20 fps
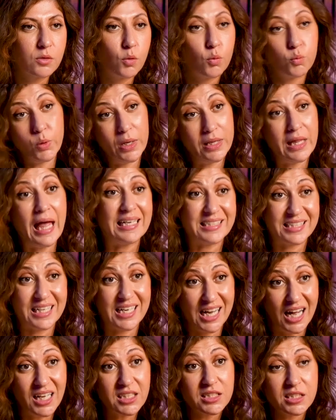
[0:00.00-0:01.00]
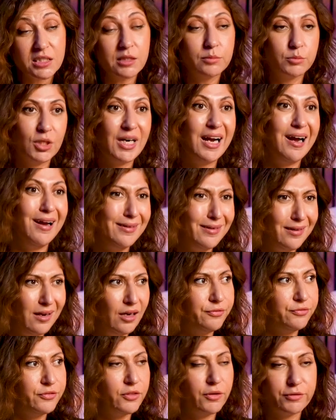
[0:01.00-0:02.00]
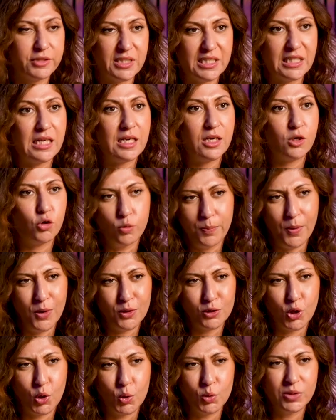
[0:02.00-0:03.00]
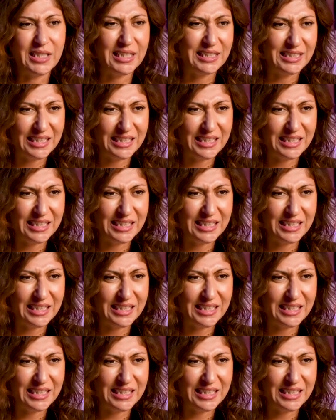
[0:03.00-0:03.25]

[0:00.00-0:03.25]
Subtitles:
Well, as a customer, I love to see coupon codes and